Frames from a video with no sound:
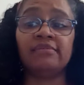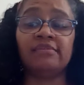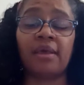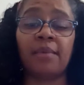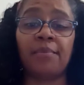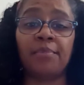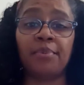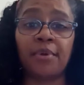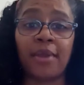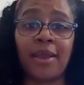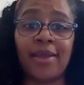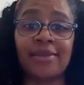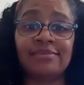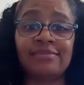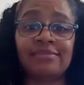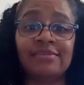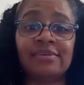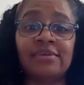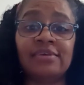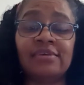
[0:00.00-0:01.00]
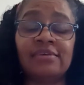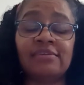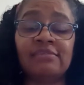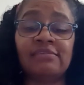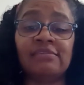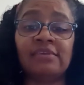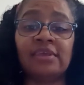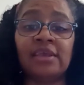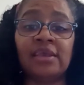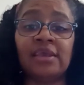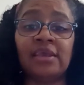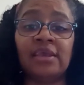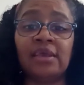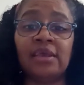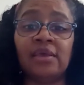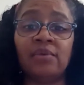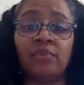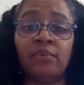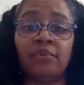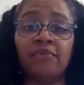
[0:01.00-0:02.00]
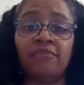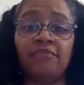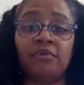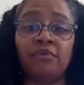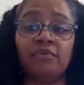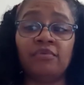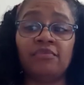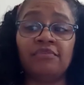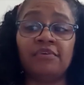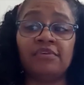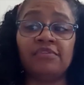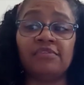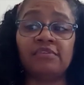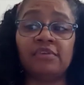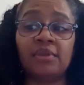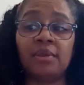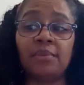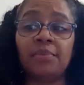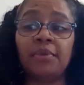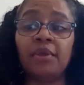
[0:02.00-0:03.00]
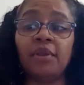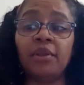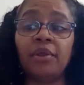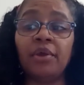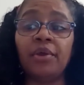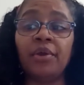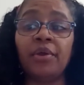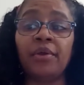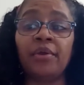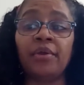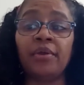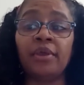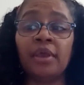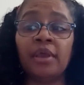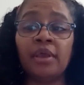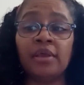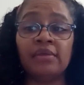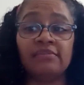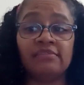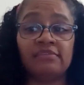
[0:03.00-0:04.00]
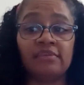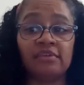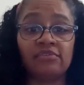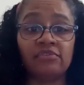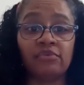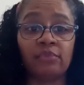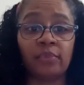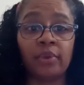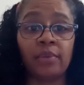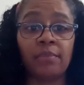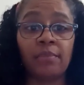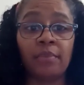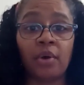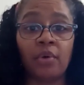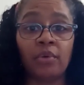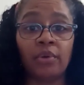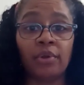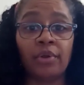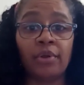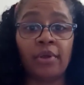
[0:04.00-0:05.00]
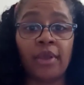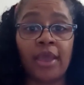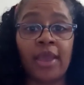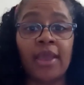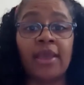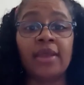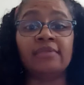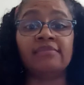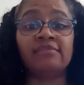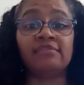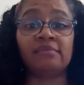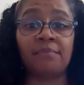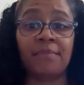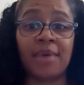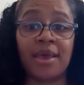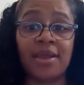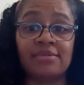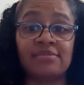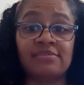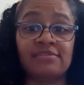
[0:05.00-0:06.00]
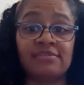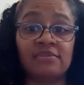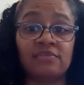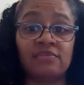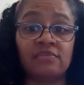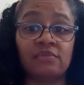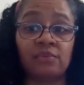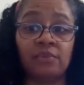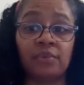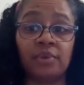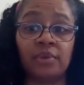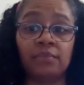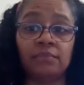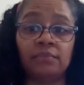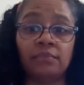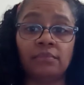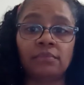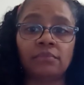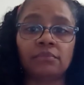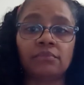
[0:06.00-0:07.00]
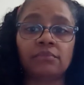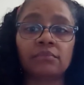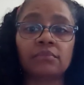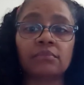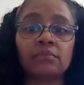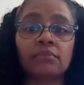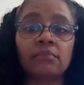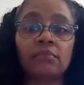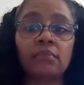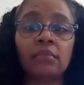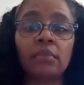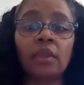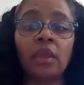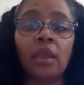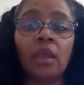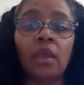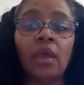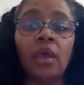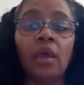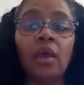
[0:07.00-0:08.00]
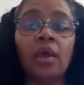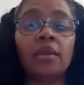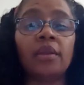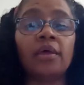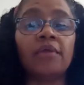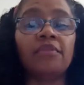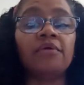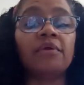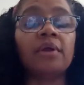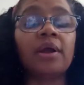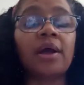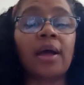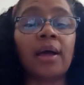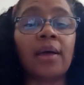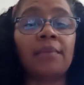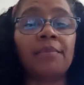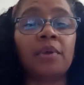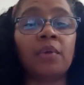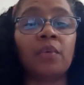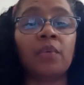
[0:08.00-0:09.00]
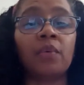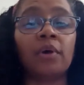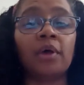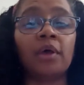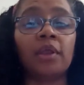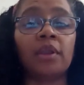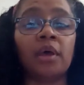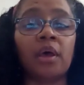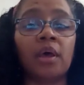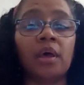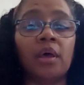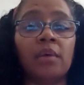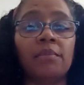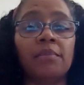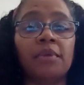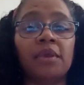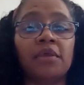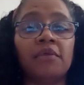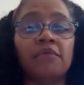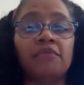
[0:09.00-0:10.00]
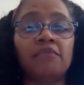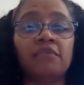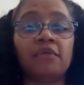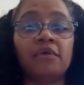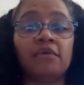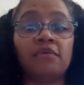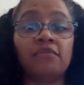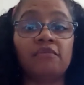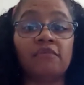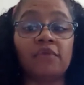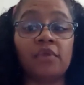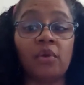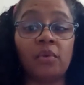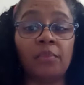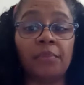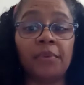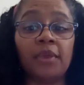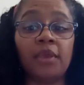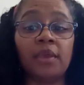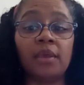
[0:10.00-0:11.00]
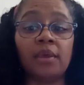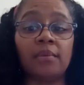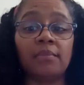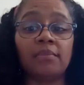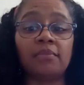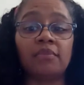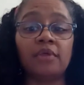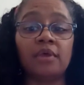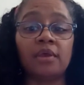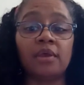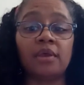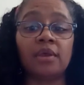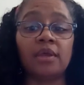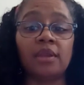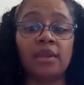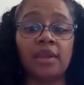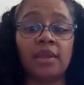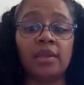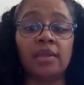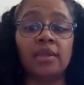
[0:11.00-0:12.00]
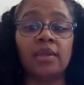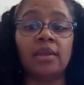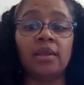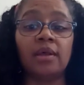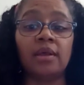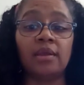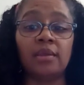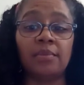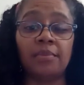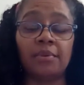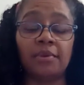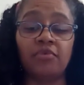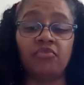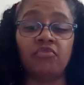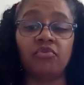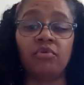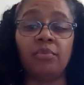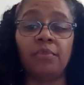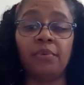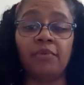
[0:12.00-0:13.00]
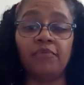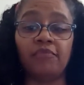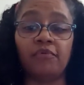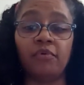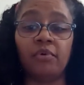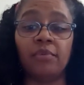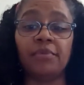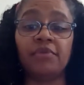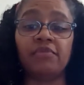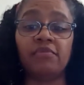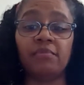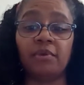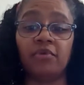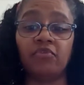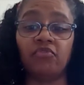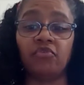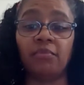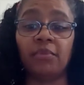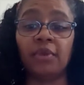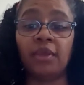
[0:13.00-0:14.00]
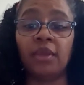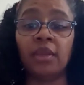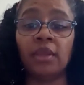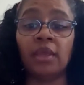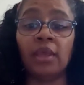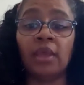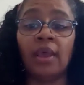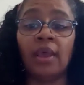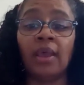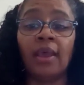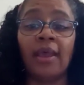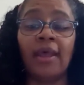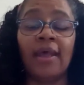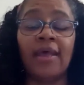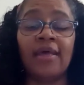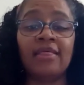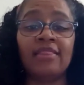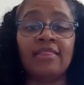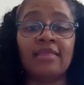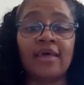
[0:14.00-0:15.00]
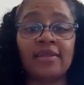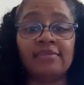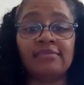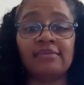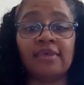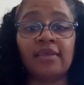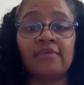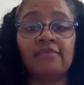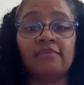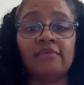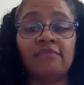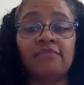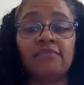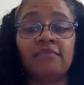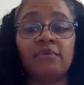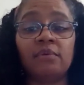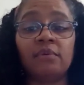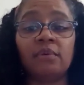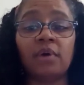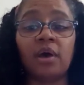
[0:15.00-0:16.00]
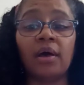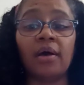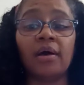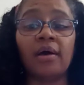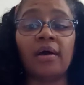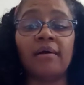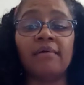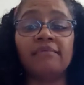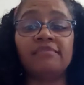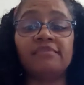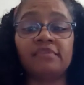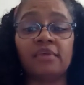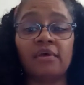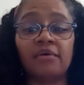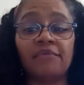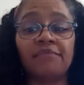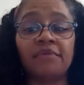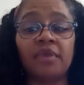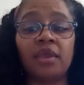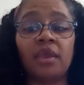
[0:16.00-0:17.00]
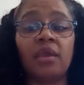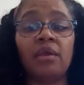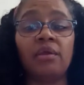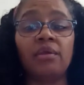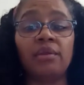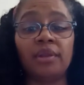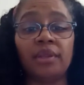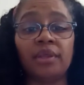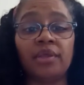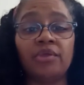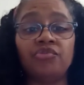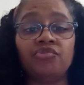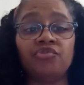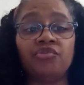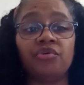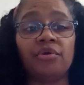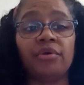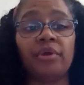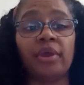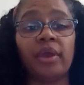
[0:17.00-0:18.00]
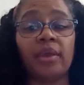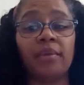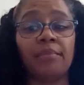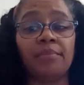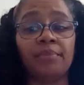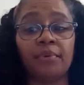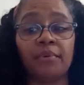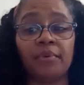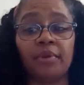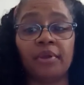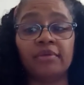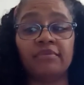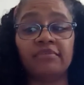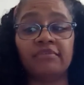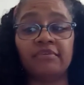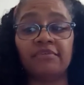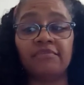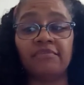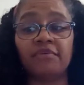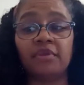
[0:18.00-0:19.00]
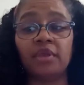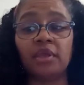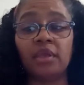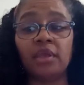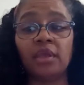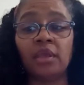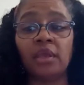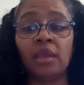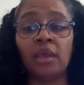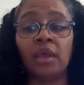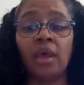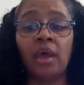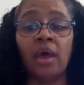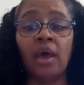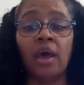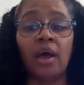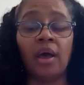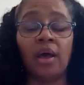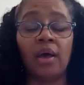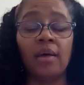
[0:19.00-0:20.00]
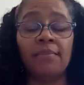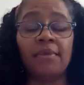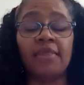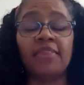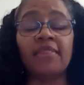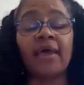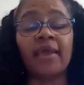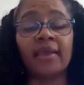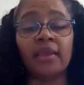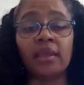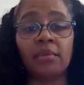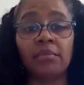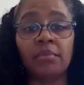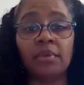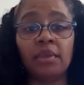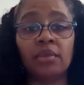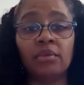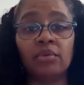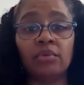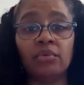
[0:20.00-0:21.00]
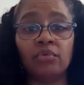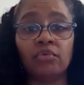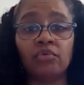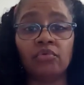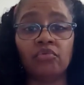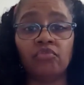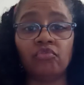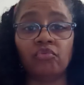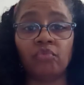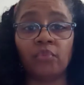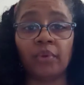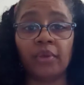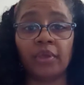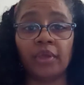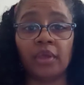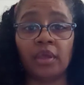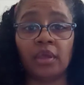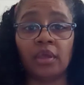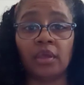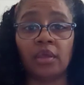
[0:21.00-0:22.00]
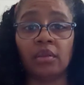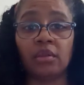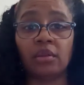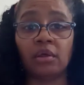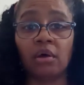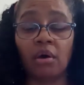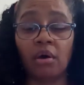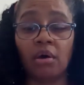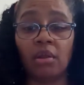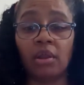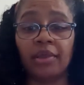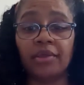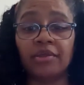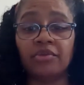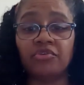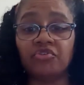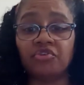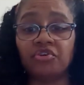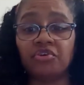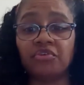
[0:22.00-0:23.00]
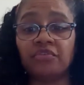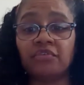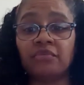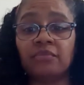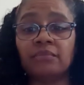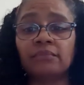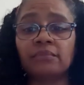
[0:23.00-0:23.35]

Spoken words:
at praxis. It reviews vestibular, sensory motor, and somatosensory. Another common one is the COPM, the Canadian Occupational Performance Measurement, and that takes a view of self care, leisure, and productivity, and that can be used with all ages.